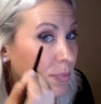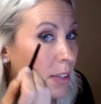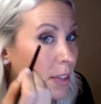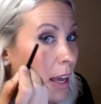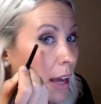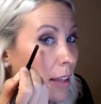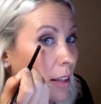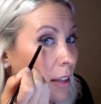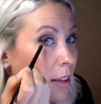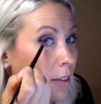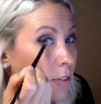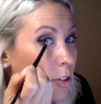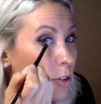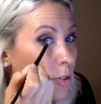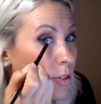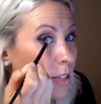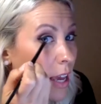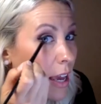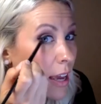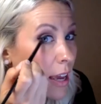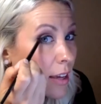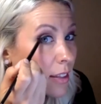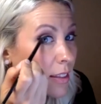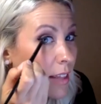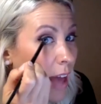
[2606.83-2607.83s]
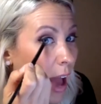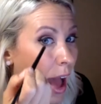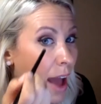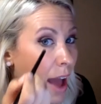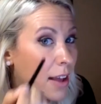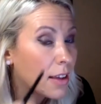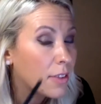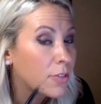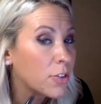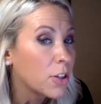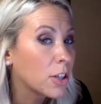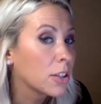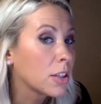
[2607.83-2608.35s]
And then if you take
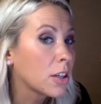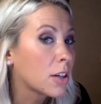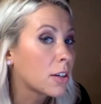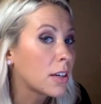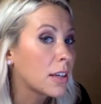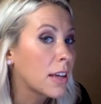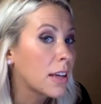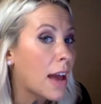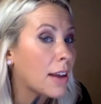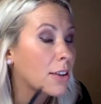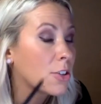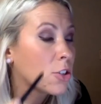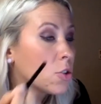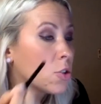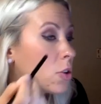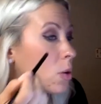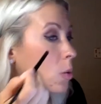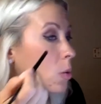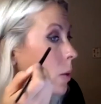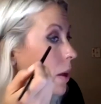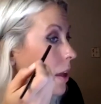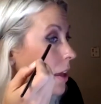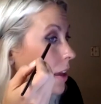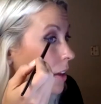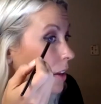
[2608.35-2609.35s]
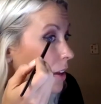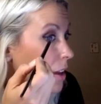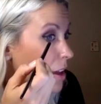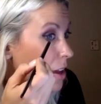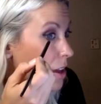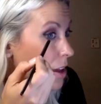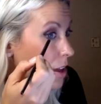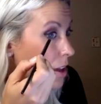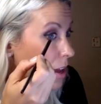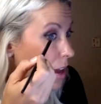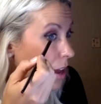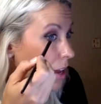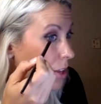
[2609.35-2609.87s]
that, if you're learning how to do a wing,
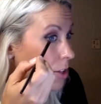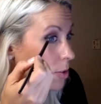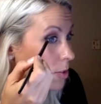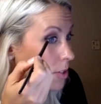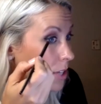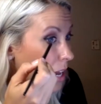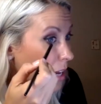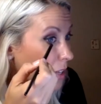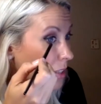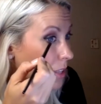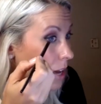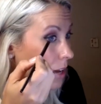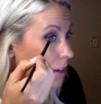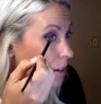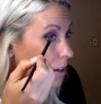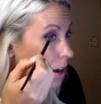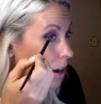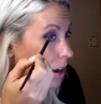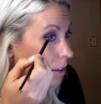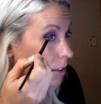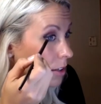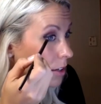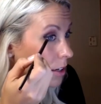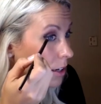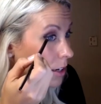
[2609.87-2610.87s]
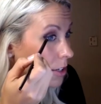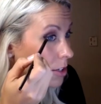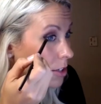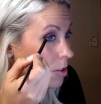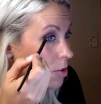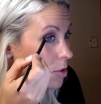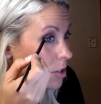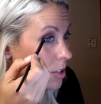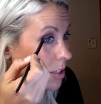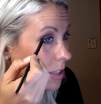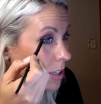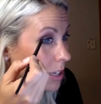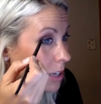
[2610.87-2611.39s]
and you take that color and you
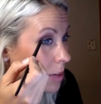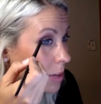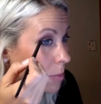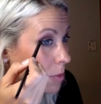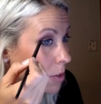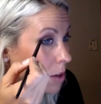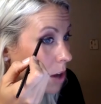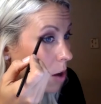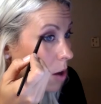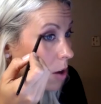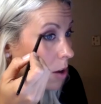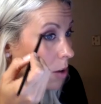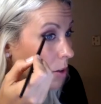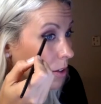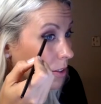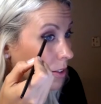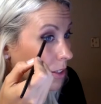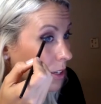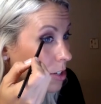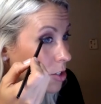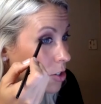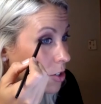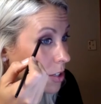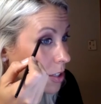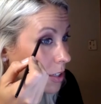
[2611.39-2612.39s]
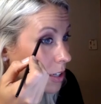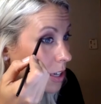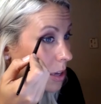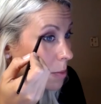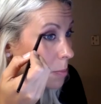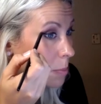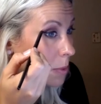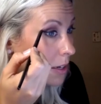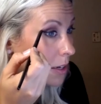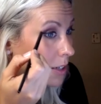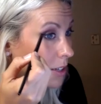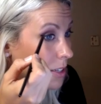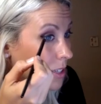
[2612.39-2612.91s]
just keep going with it, just keep
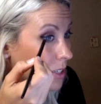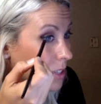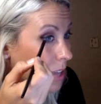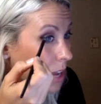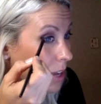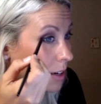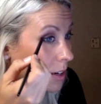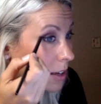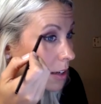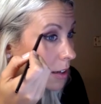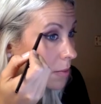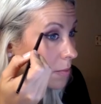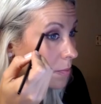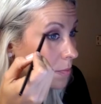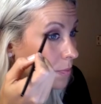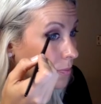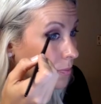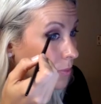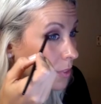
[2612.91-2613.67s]
it extending.